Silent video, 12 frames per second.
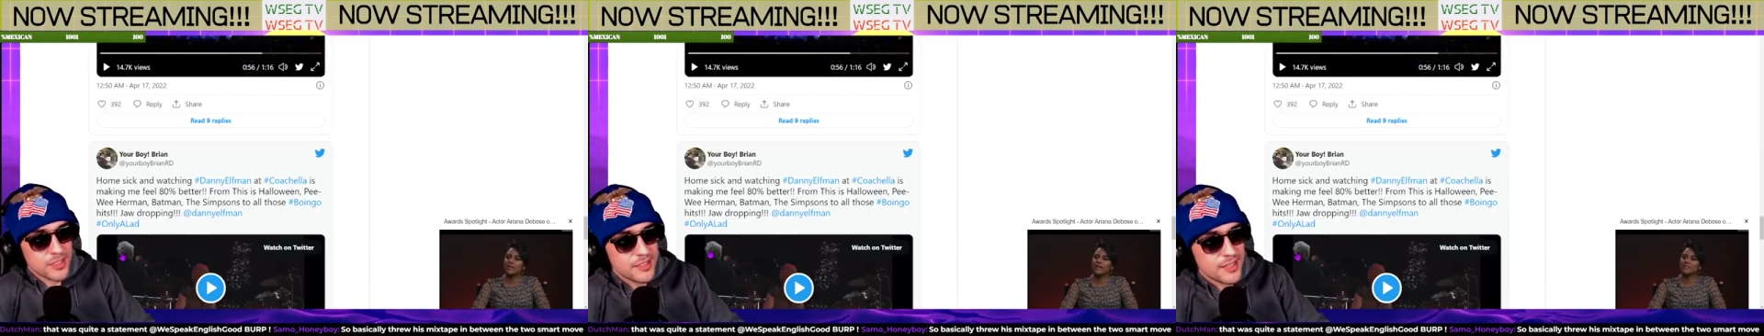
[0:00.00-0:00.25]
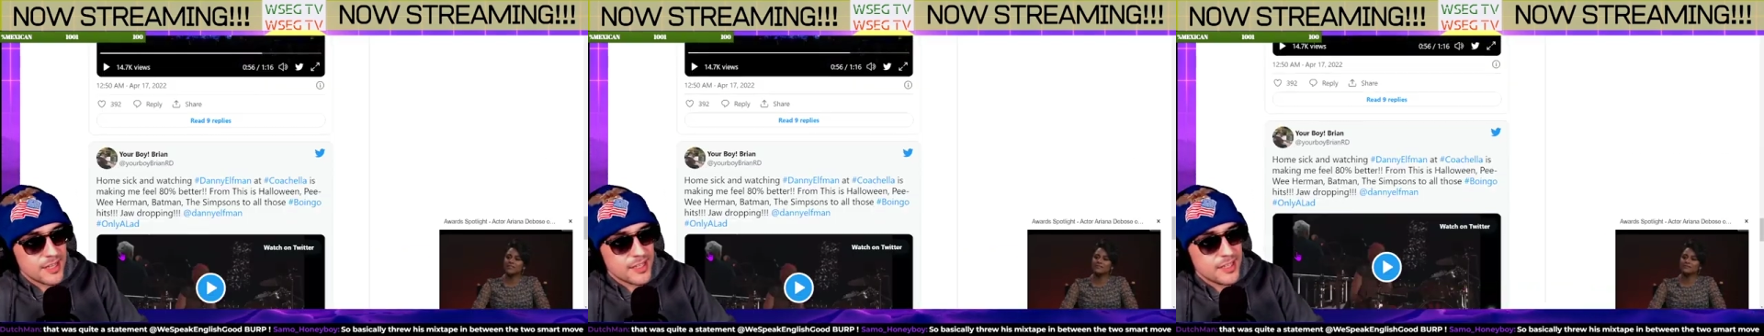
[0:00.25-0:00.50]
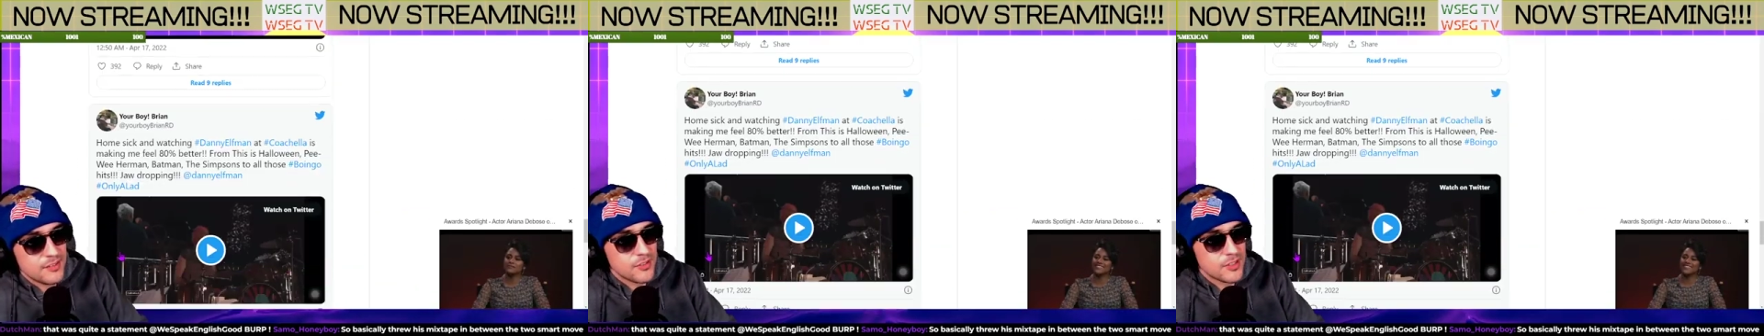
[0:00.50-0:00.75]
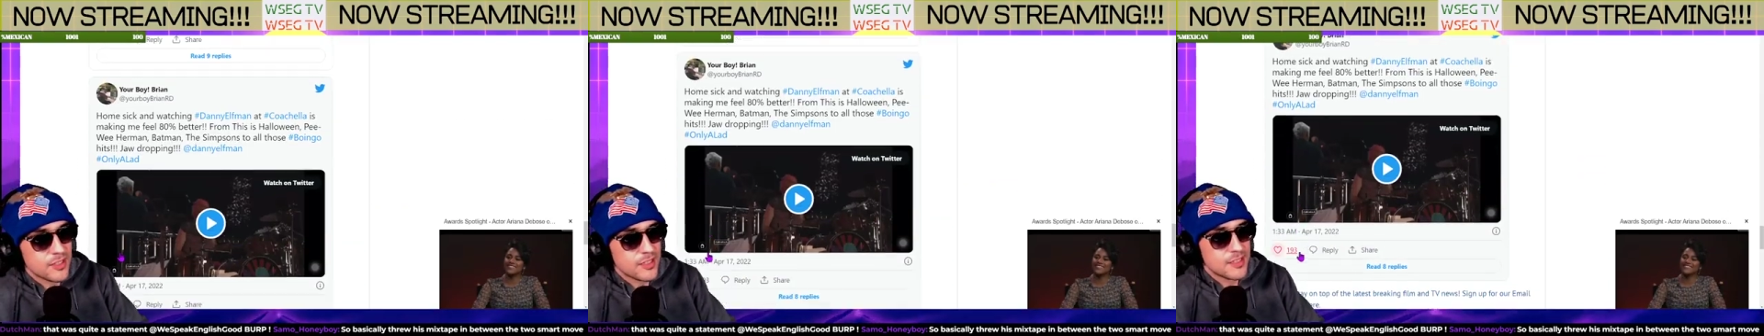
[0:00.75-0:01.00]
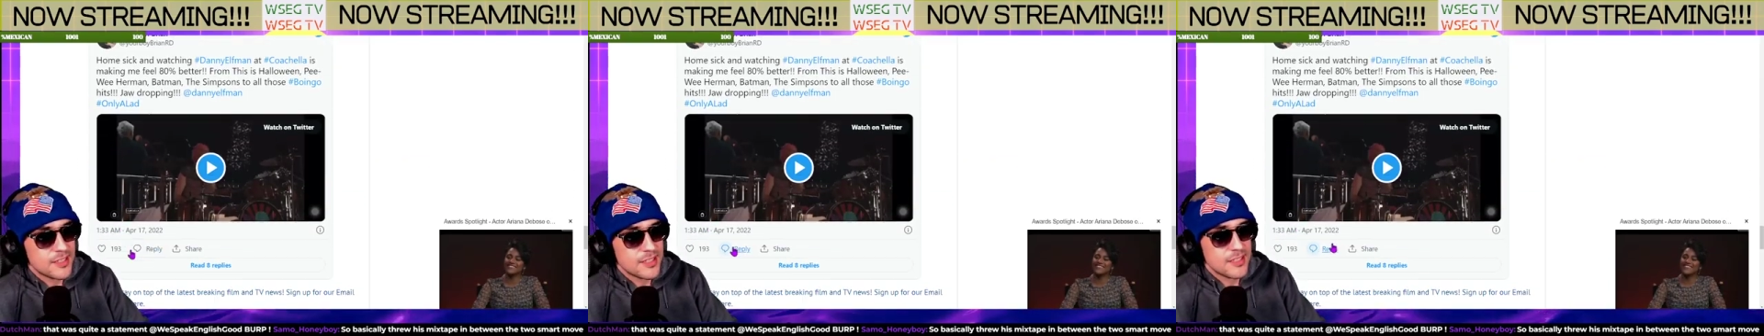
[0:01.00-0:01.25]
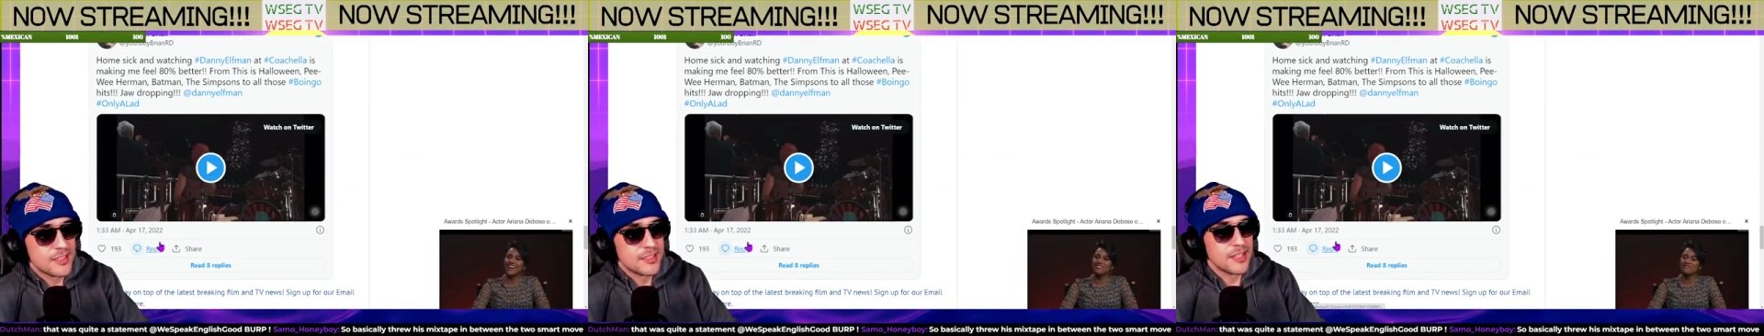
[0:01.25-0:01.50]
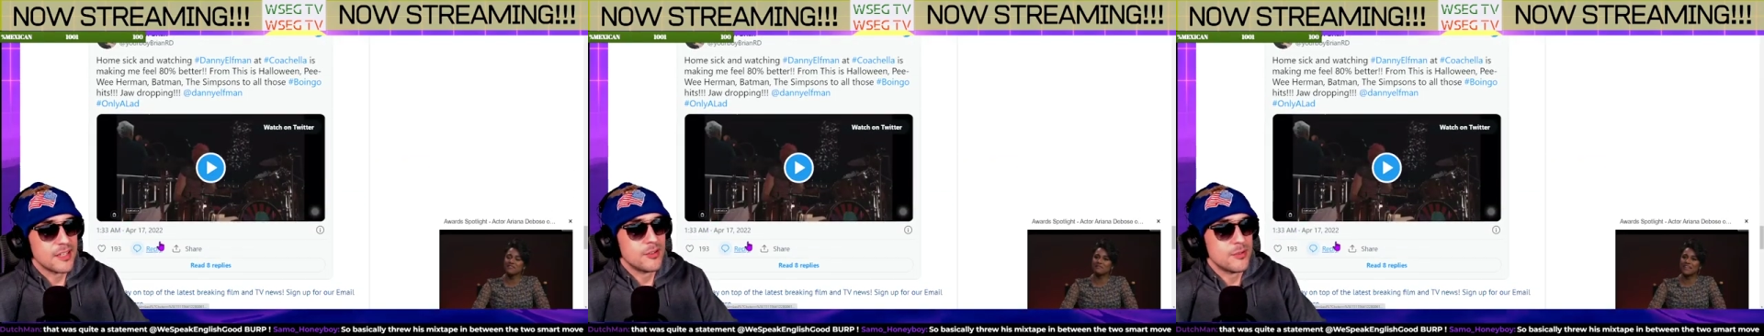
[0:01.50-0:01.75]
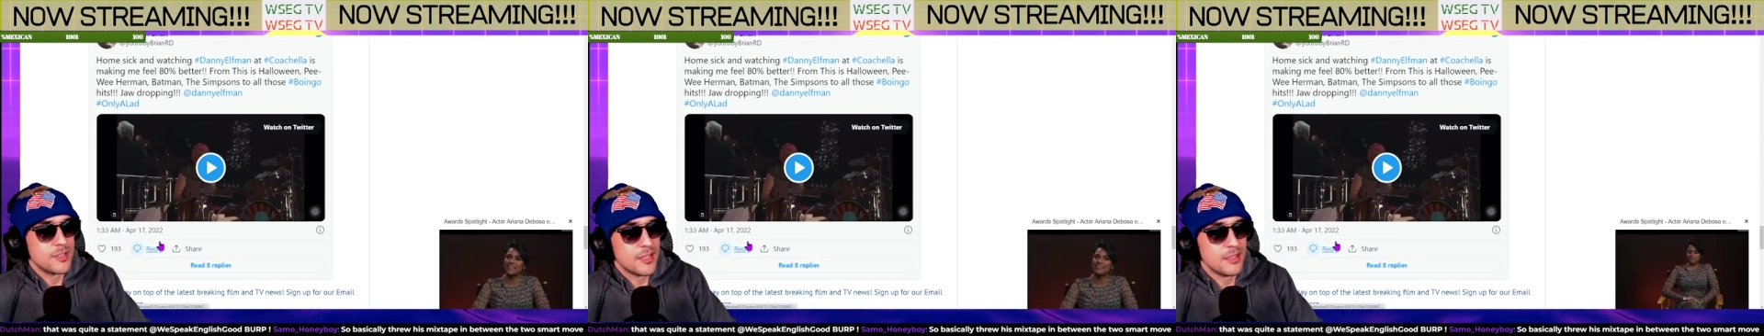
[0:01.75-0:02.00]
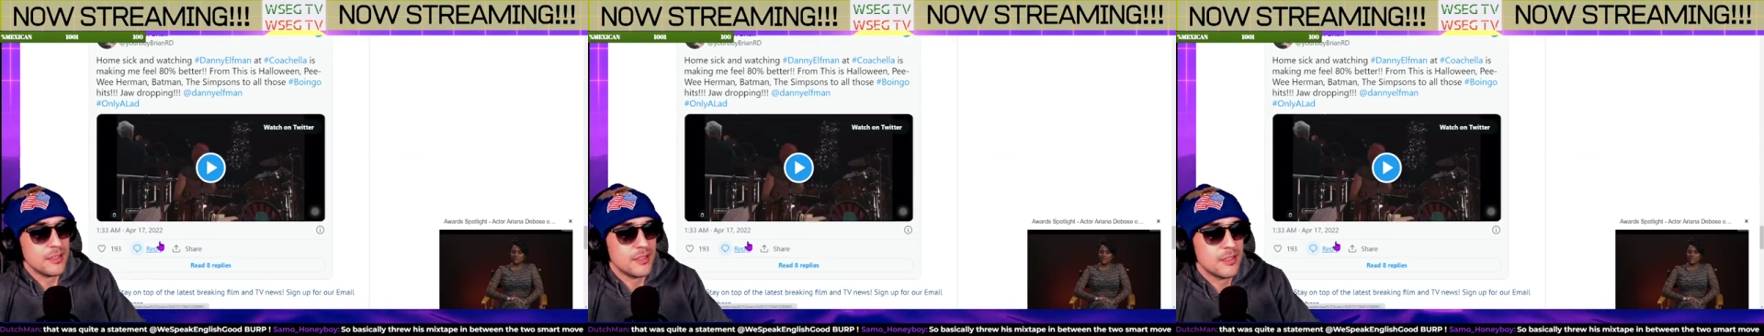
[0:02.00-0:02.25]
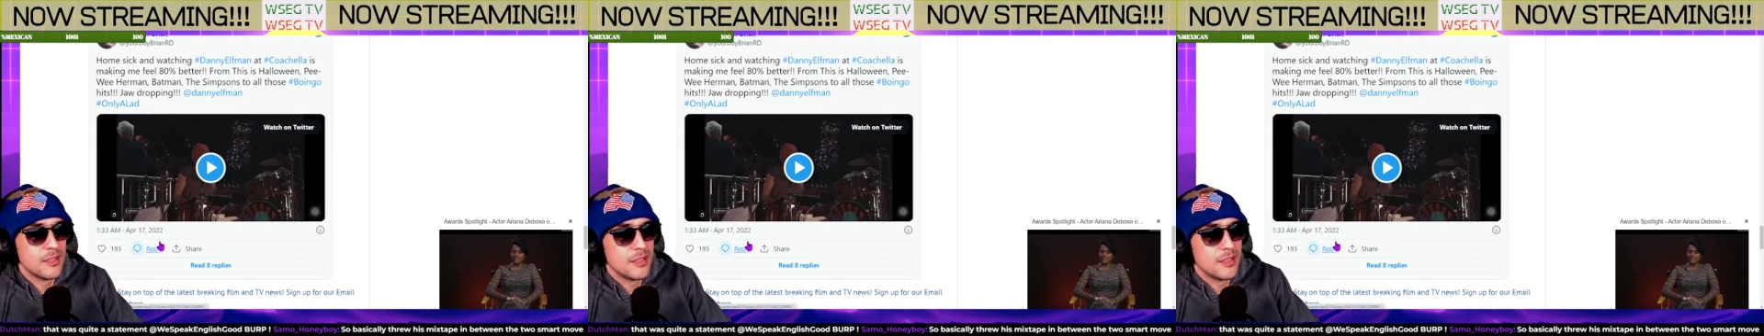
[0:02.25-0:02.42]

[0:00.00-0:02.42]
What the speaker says: that he fucking did this at Coachella.